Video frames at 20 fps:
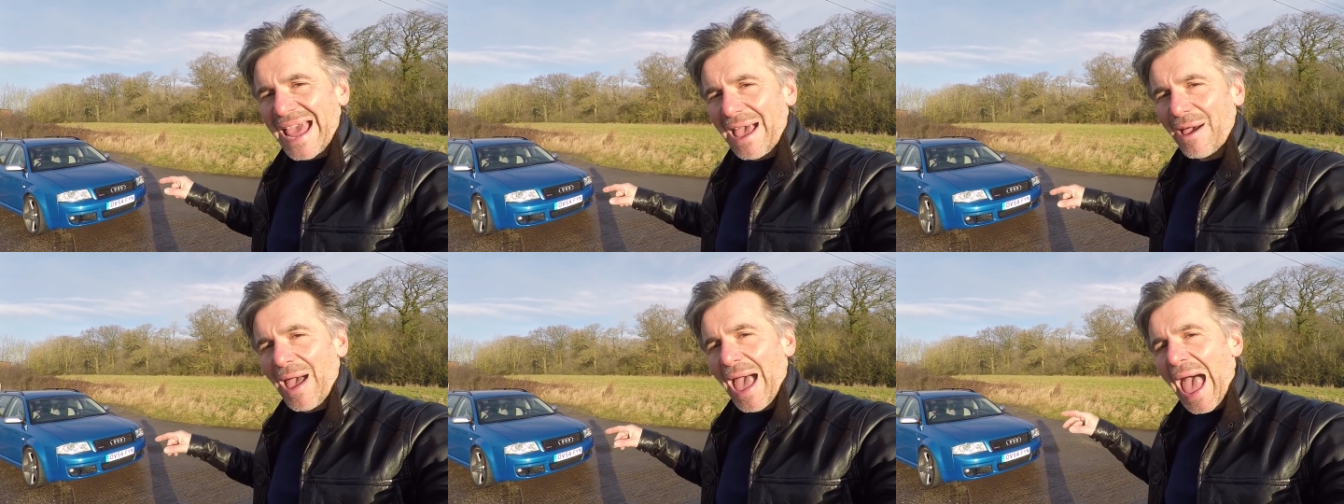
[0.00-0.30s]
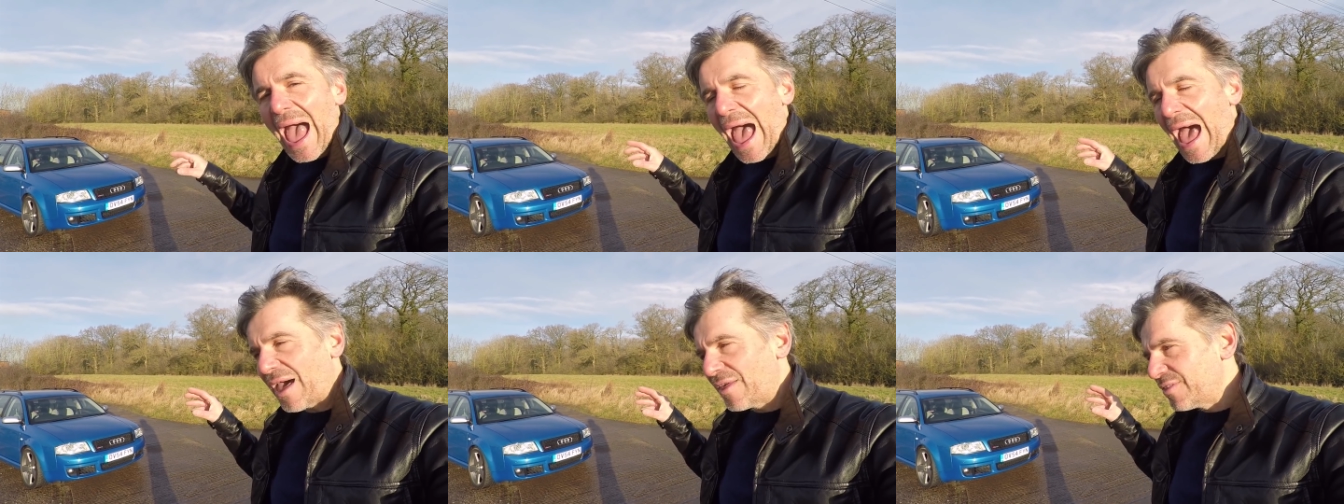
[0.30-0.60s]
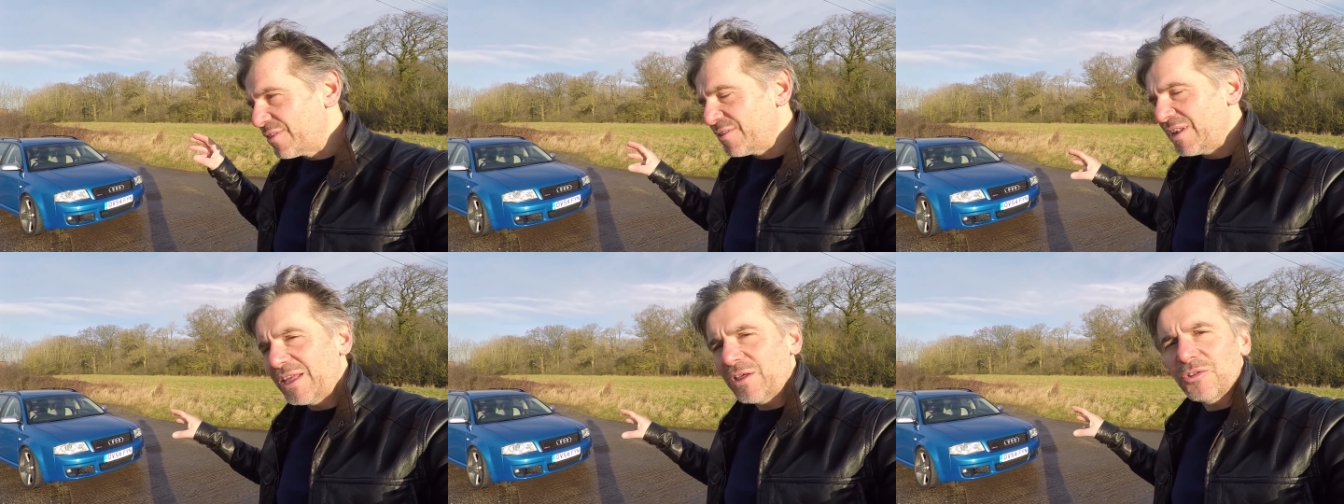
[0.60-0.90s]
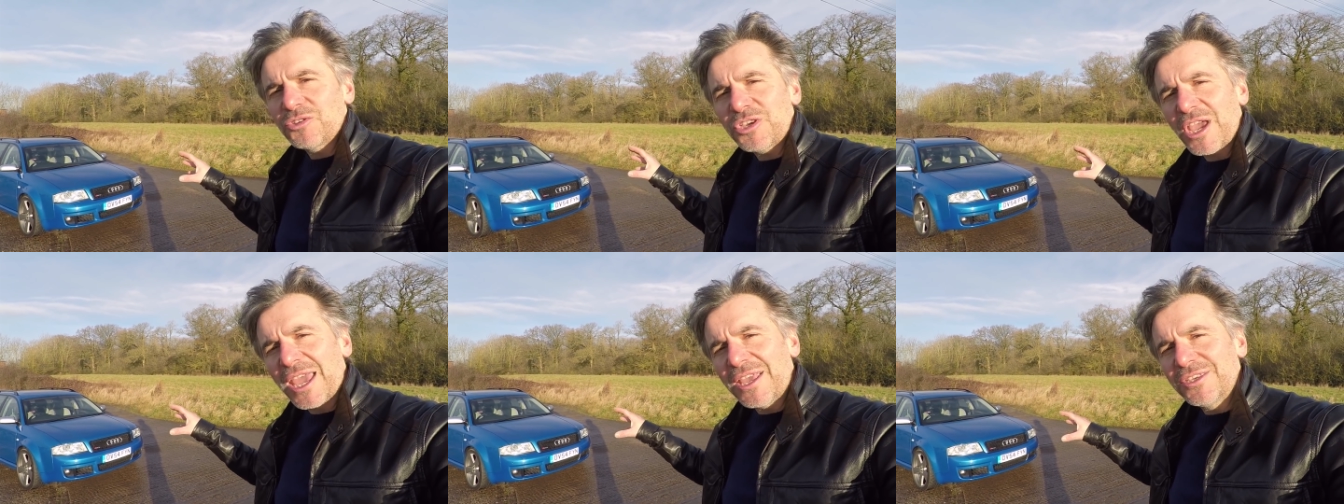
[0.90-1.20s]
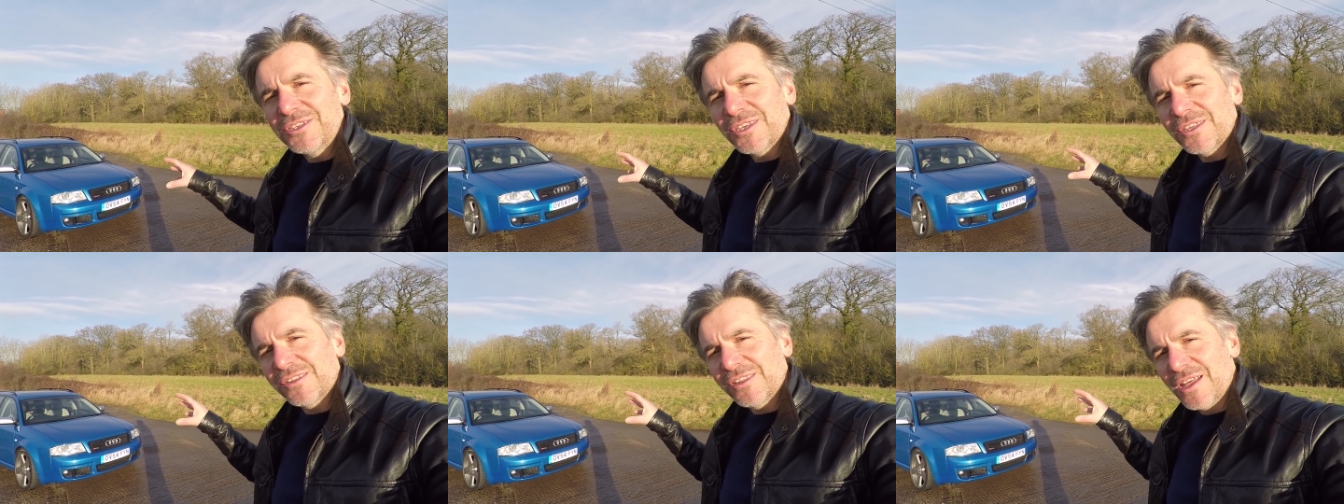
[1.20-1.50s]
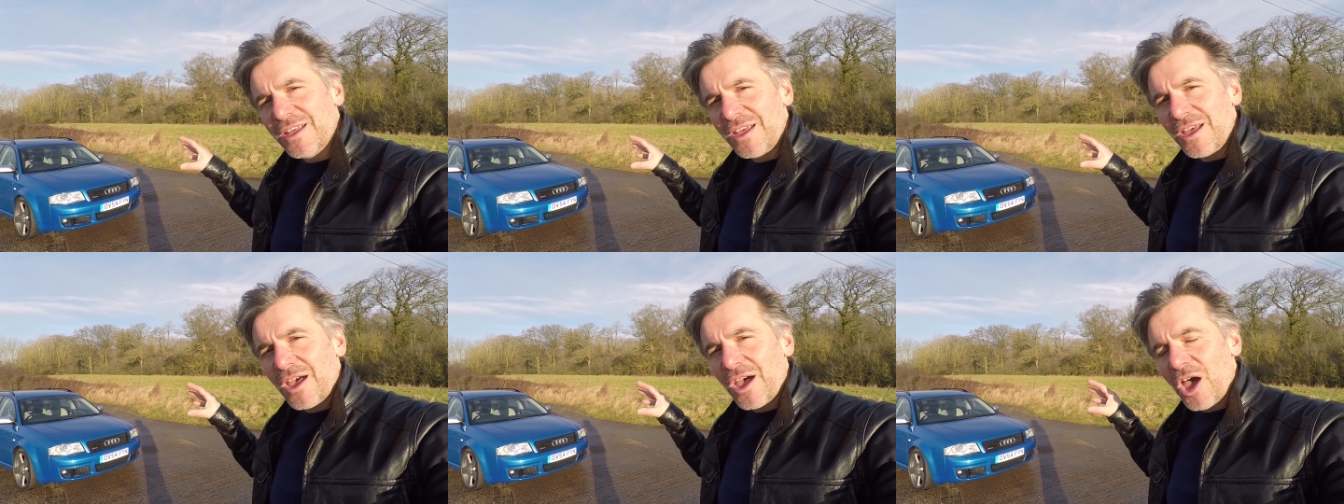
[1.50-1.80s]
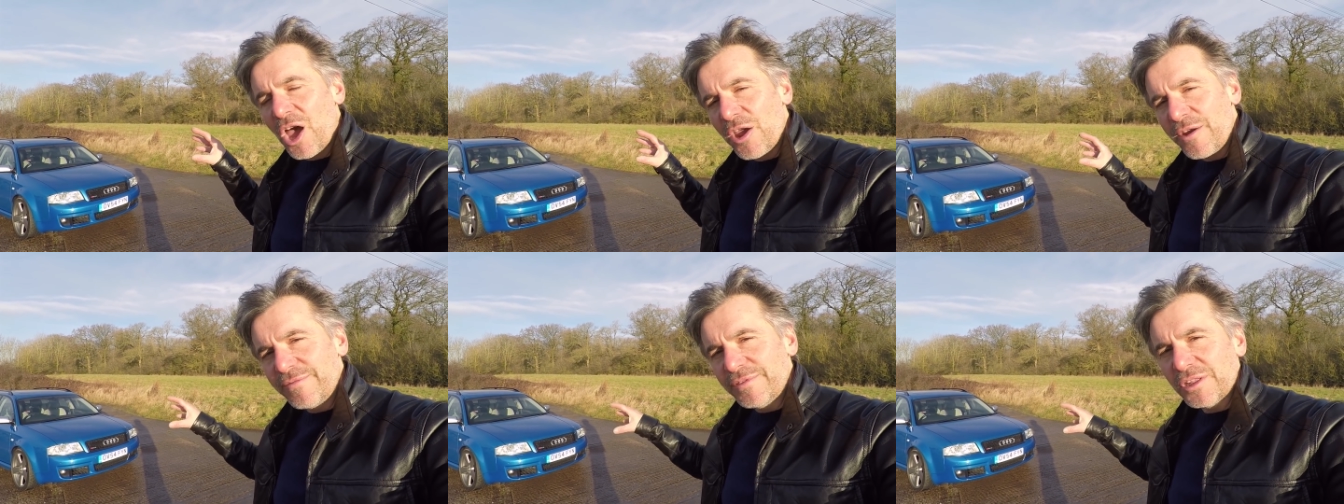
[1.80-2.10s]
out the little changes
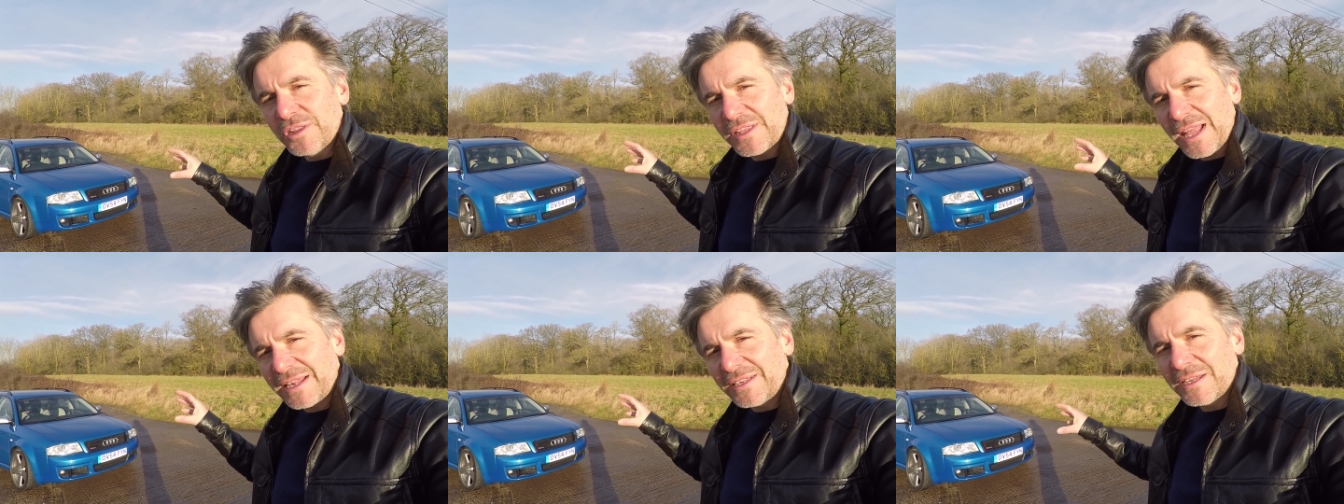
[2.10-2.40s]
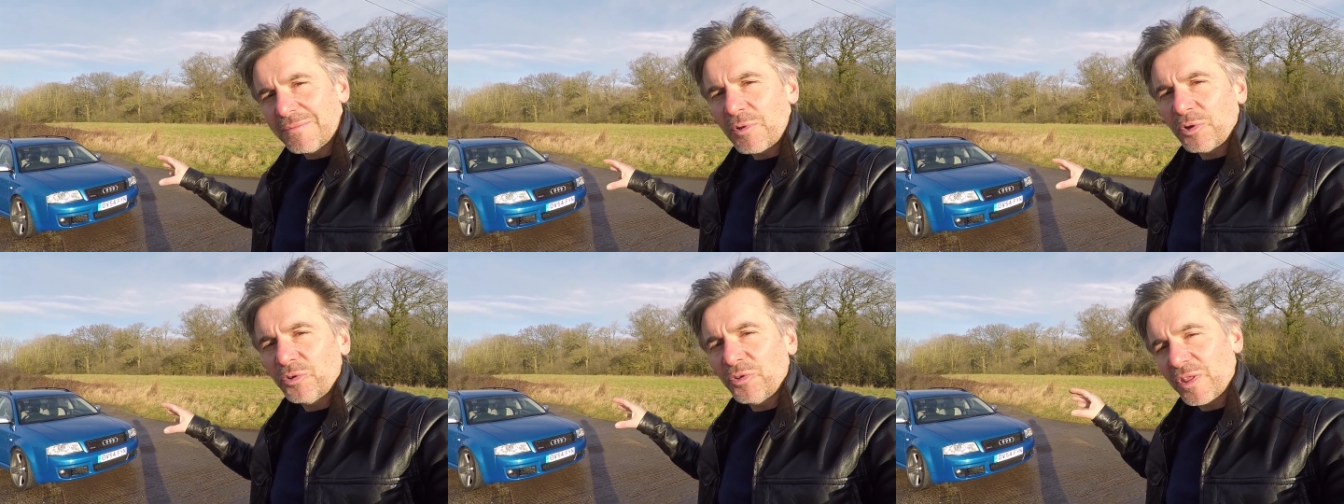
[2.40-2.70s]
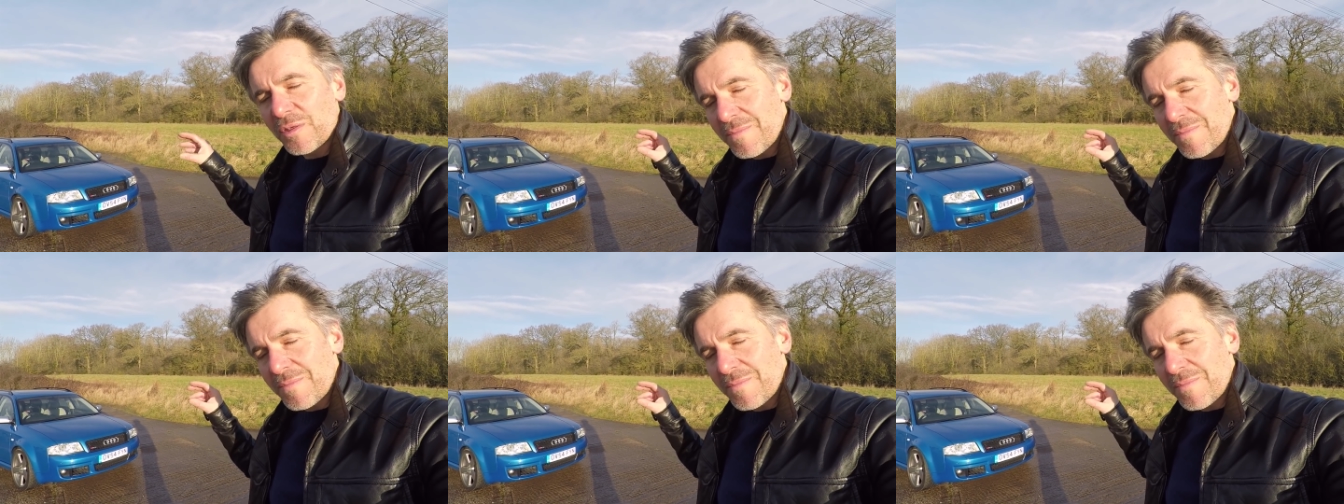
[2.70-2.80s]
over the standard model